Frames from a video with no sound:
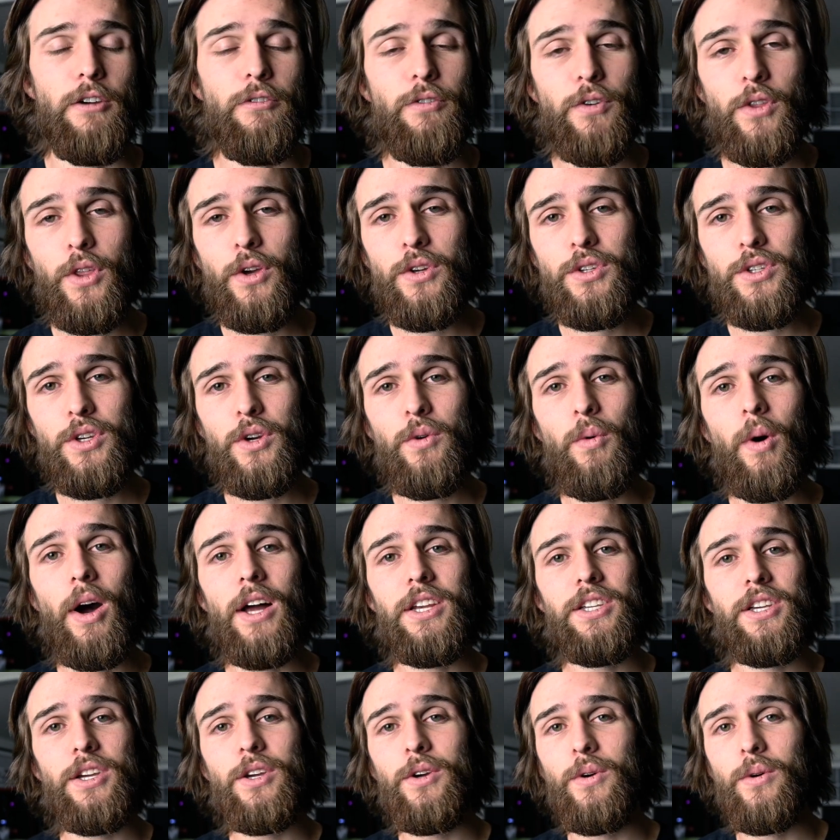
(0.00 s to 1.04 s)
And for those of you
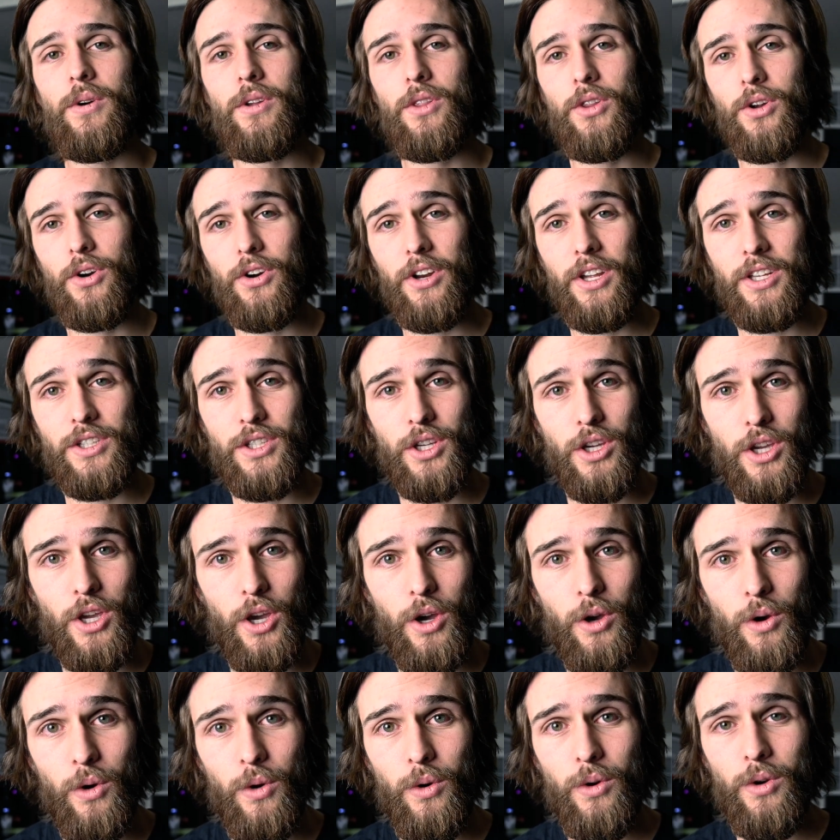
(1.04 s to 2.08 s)
watching who are learning to
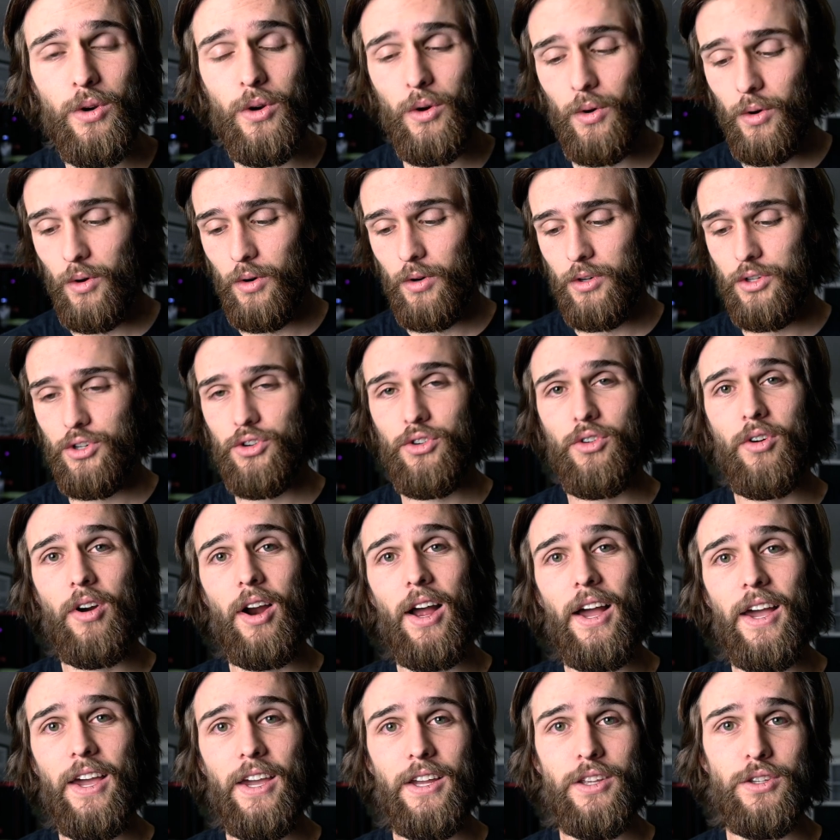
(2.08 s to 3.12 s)
code or
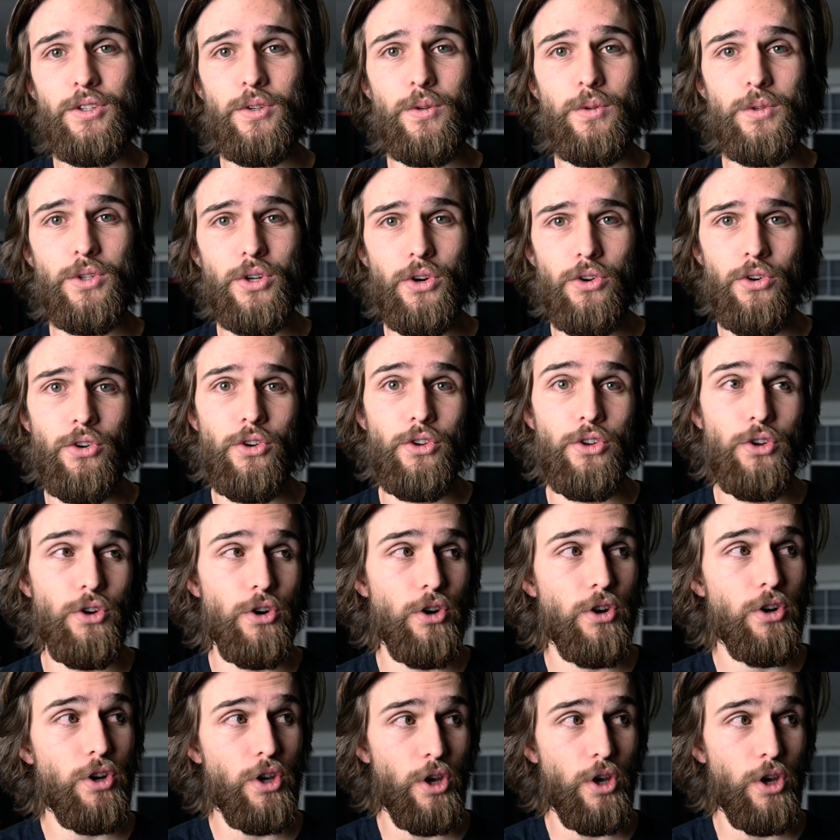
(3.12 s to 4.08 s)
trying to turn your